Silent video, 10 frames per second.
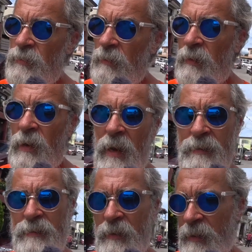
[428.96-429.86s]
you're
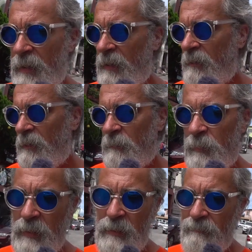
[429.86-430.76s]
constantly gonna
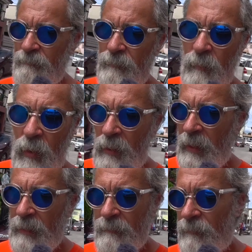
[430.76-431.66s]
be
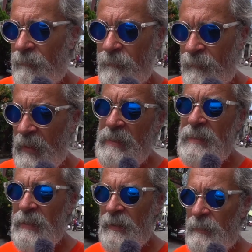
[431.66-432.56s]
like
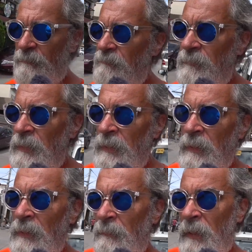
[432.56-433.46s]
fixing them.
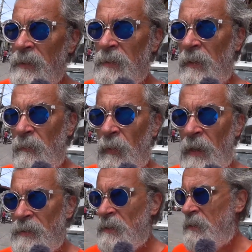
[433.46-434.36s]
My son
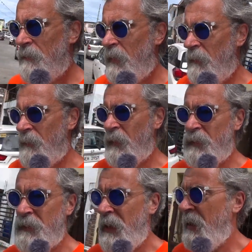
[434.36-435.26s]
rides his the very
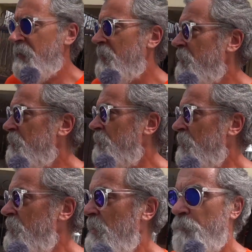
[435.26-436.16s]
first day, the
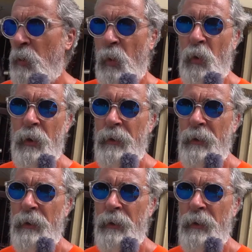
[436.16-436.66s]
seat broke.